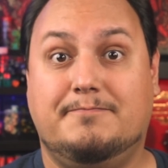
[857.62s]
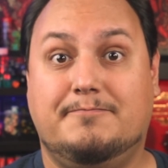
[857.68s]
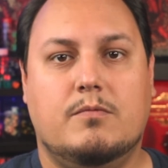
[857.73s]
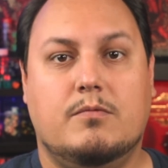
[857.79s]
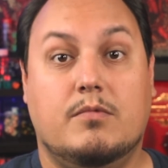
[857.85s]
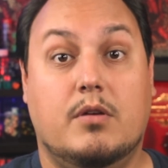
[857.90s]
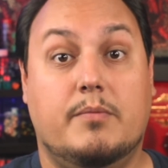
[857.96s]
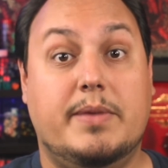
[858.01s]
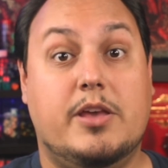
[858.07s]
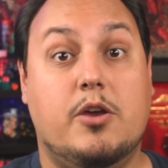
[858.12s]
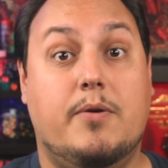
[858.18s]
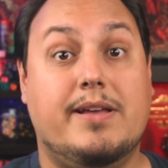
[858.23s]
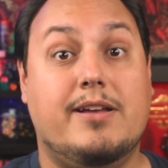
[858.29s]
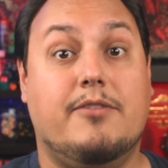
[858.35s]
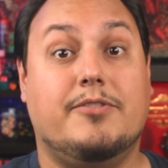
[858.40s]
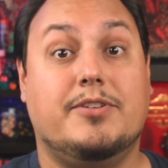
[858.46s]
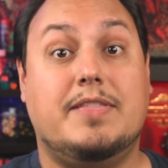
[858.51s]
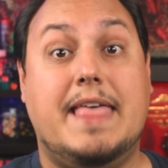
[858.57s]
We'll be going
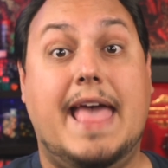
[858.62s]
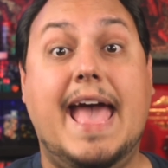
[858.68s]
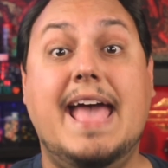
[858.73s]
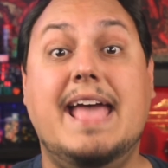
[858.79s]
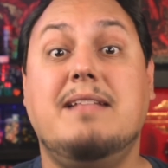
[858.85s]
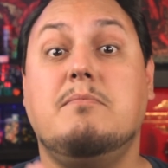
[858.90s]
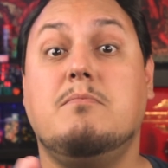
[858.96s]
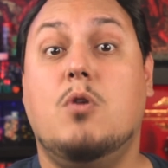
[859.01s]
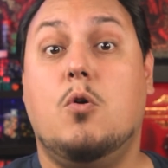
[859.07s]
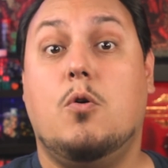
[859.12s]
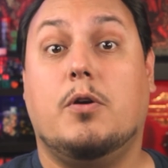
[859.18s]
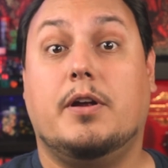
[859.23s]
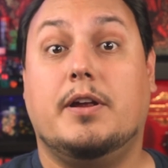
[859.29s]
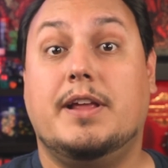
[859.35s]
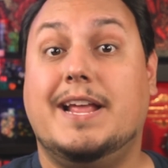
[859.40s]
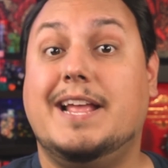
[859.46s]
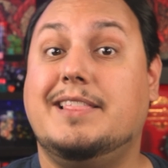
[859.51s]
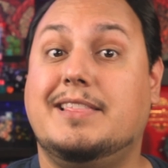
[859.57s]
over that and
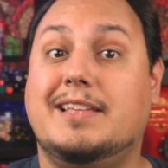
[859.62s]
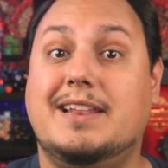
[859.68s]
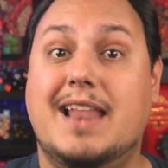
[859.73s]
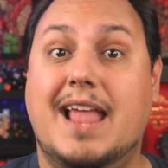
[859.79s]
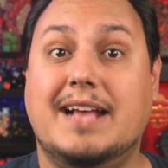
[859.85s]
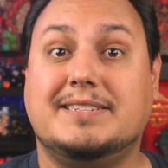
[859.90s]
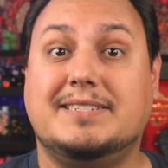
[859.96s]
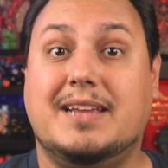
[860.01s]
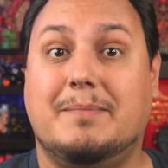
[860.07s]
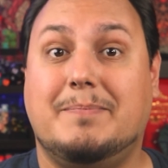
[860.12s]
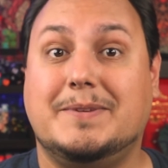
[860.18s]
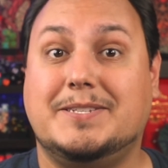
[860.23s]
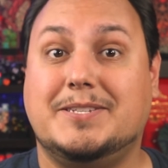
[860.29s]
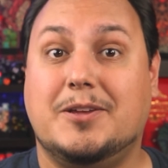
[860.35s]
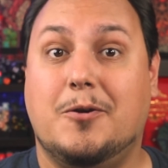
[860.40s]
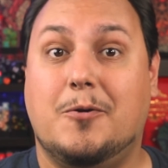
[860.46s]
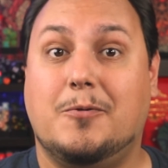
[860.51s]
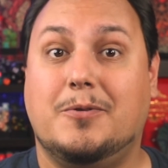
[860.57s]
more in the next
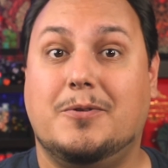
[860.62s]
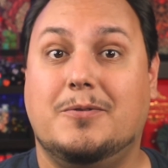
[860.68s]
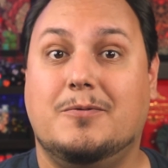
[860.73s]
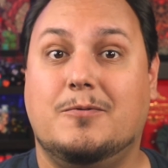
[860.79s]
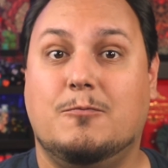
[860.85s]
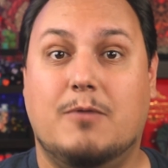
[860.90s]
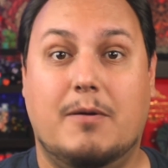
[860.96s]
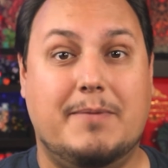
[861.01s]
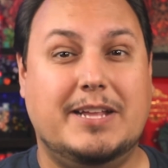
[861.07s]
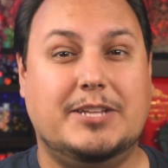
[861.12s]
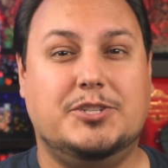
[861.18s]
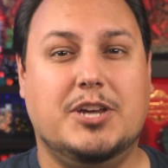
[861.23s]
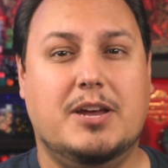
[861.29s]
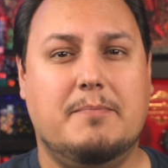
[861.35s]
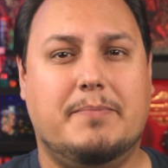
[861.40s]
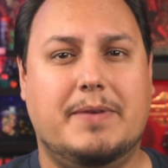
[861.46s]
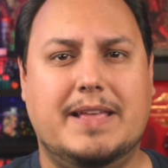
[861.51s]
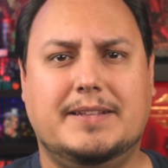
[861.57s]
episode when we
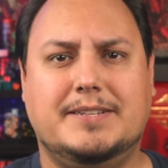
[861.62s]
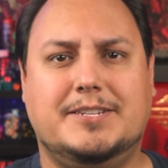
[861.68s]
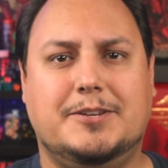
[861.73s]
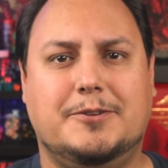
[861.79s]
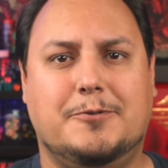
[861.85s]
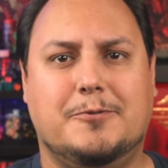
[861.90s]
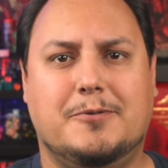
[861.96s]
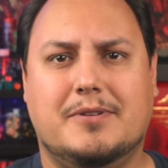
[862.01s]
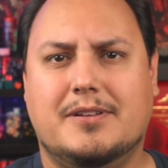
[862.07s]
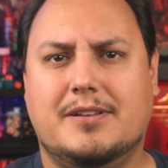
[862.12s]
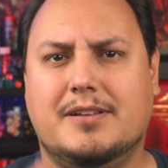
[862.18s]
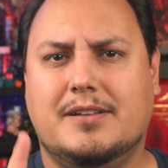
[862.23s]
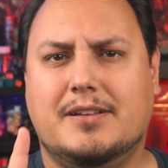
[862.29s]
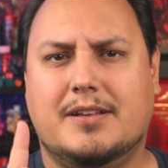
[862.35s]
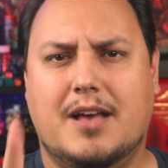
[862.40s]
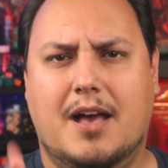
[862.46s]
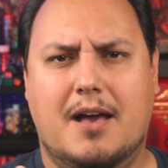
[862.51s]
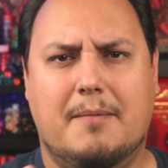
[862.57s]
jump into
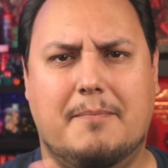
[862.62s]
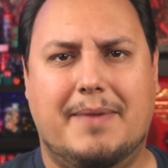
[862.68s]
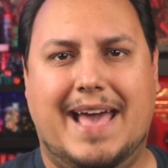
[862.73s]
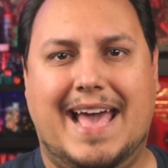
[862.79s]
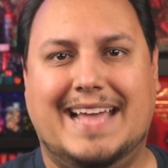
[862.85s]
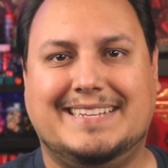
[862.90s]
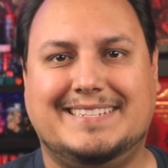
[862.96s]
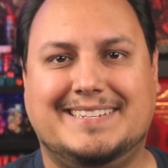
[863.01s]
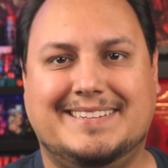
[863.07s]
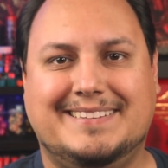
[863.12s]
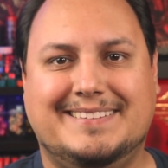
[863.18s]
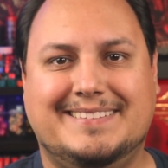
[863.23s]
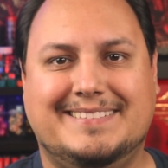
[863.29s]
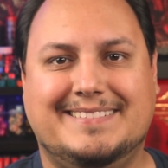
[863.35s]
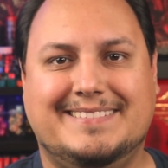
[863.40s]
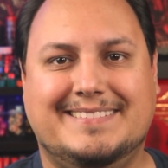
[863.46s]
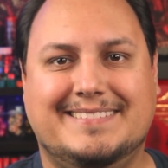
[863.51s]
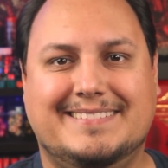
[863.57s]
combat.
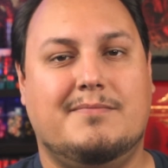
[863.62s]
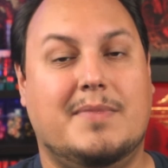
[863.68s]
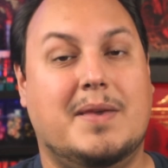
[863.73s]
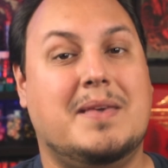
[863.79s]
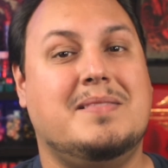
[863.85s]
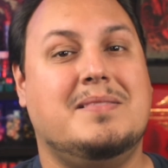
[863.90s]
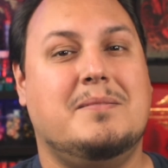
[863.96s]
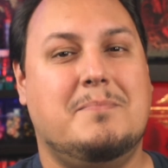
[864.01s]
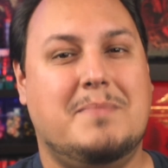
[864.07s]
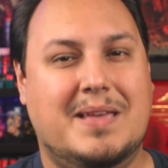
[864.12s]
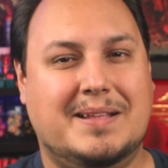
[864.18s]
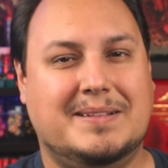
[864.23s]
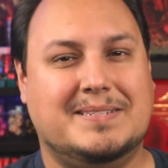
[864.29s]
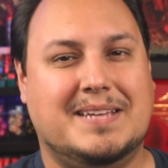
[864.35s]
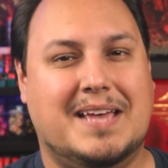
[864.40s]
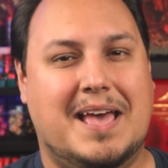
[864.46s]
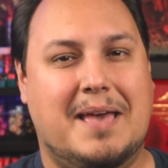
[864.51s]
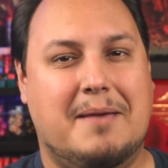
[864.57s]
In the
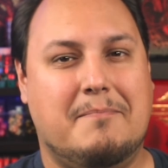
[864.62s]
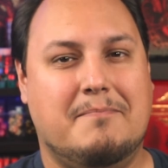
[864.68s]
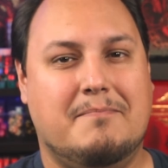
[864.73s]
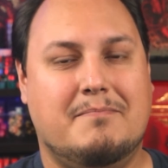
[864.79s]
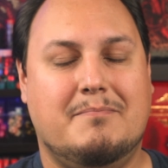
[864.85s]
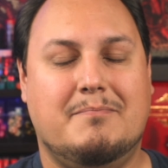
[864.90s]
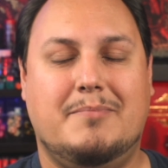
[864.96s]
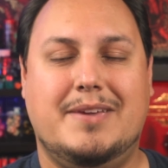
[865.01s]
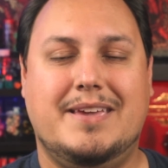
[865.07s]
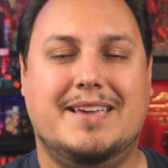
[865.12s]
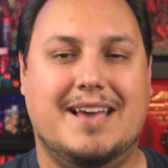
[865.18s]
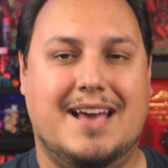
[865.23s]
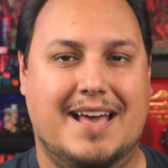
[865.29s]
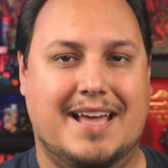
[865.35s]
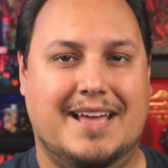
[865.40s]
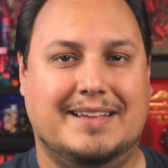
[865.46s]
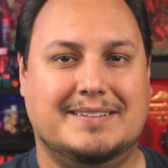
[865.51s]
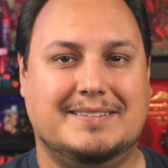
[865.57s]
meantime, be
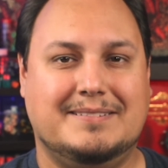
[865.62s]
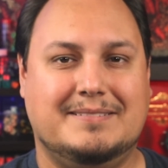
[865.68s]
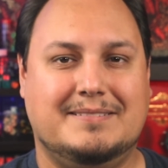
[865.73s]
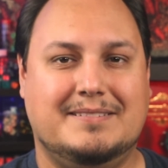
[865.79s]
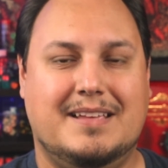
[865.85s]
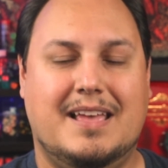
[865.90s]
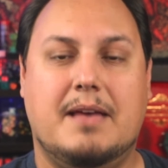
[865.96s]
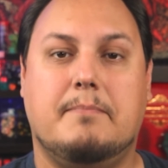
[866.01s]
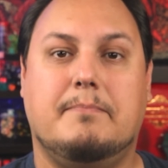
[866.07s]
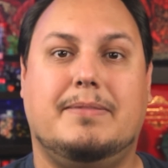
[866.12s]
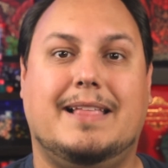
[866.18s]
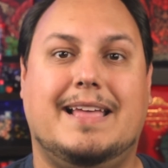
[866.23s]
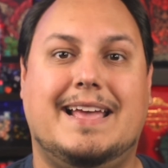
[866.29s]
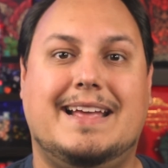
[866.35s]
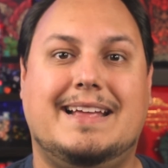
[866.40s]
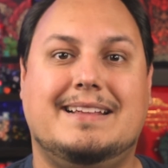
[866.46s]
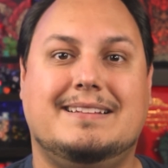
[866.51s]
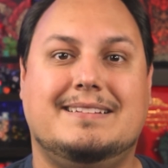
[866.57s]
kind and
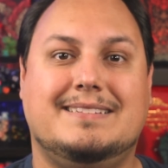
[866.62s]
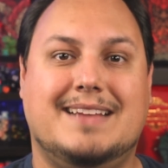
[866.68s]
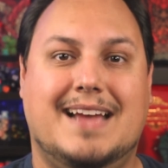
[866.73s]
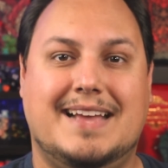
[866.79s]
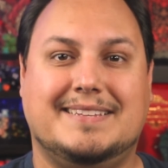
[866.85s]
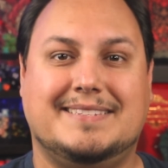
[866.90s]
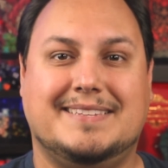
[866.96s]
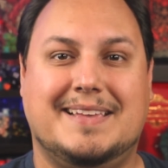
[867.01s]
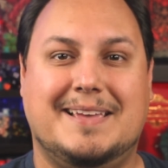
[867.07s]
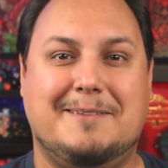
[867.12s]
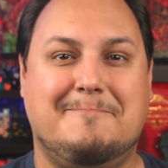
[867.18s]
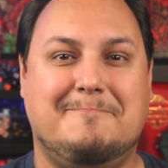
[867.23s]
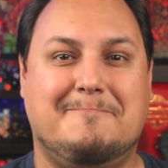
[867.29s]
play dicely.